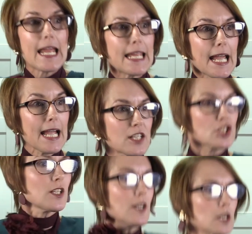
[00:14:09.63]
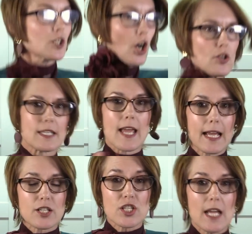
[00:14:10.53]
He actually goes. He
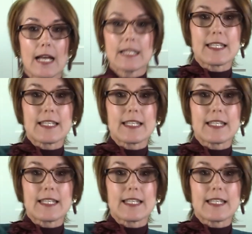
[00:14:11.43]
actually